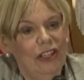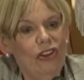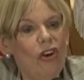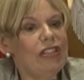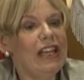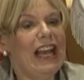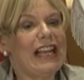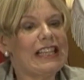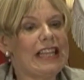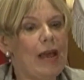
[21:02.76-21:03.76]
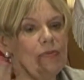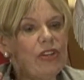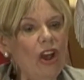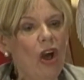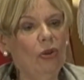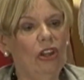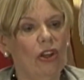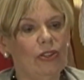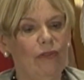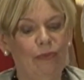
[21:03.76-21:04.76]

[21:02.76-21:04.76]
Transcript: not accept a whole lot of